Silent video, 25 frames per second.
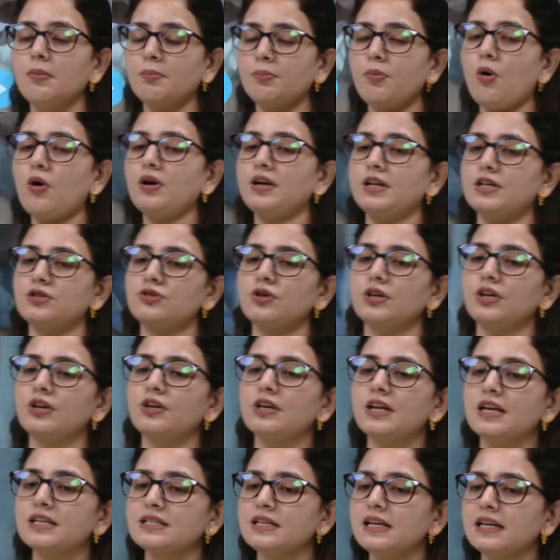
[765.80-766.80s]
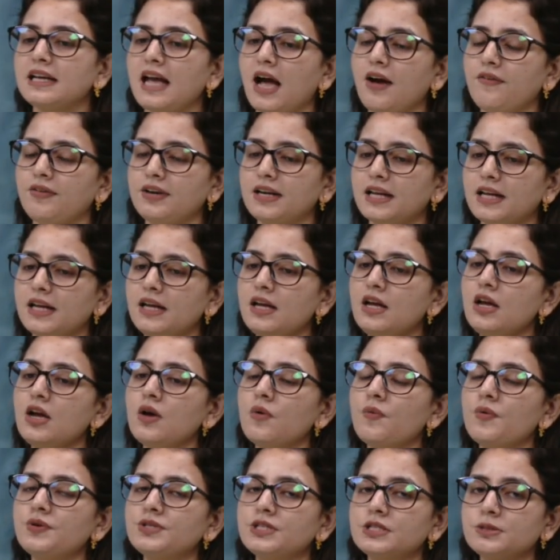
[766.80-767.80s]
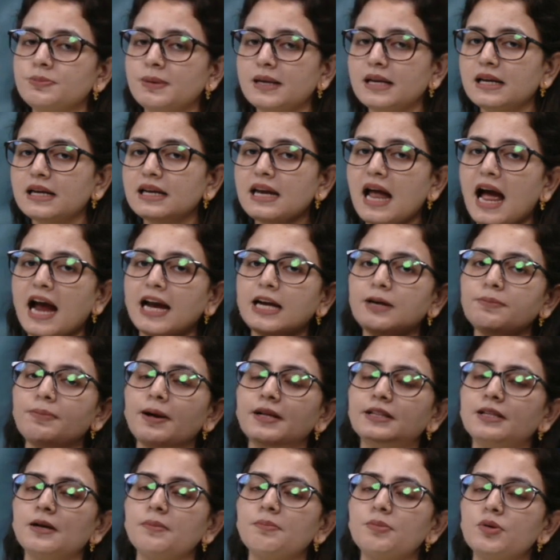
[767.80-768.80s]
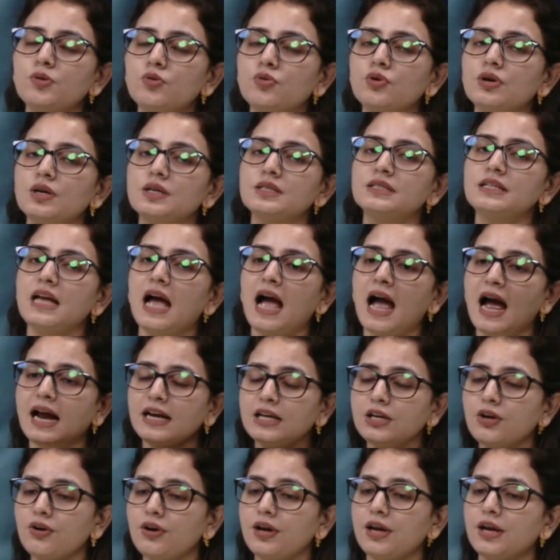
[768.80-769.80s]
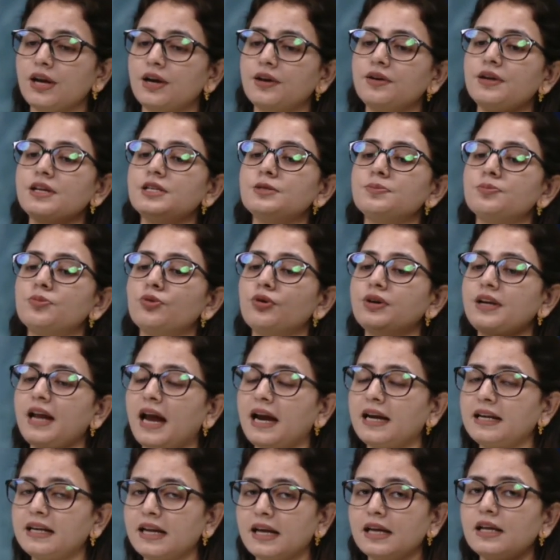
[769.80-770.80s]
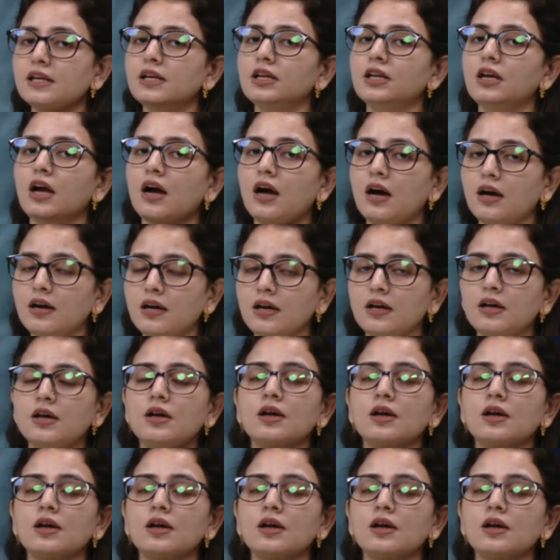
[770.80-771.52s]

body. So your nasal cavity, which is being lined by the mucus and your hair, is protecting your